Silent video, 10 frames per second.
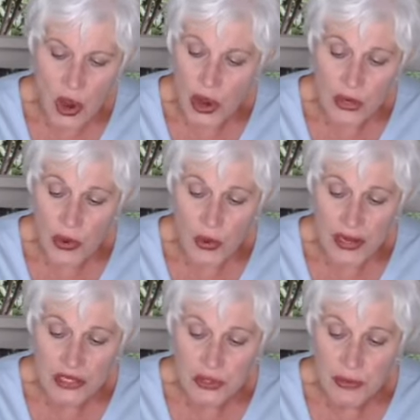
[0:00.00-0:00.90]
aren't
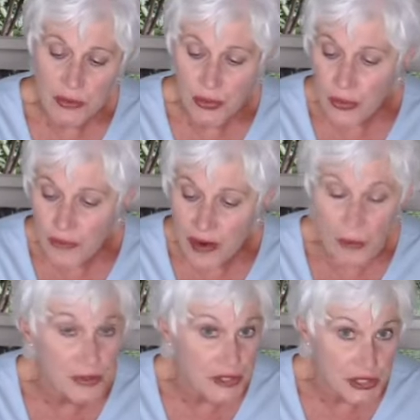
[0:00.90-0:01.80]
going to improve our
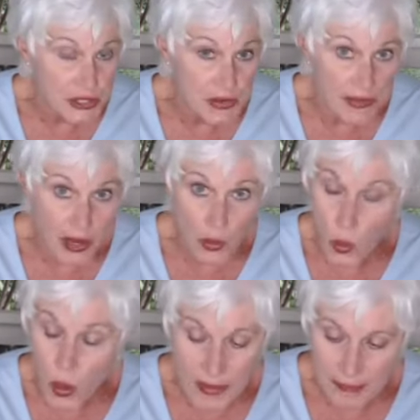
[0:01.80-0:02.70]
position there
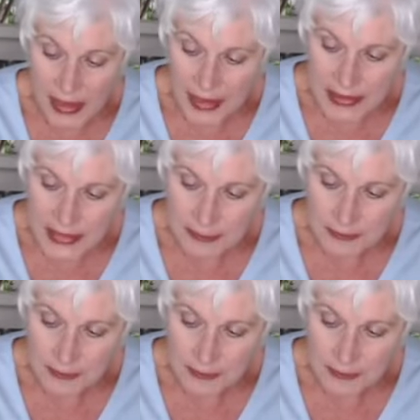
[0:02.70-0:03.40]
one bit.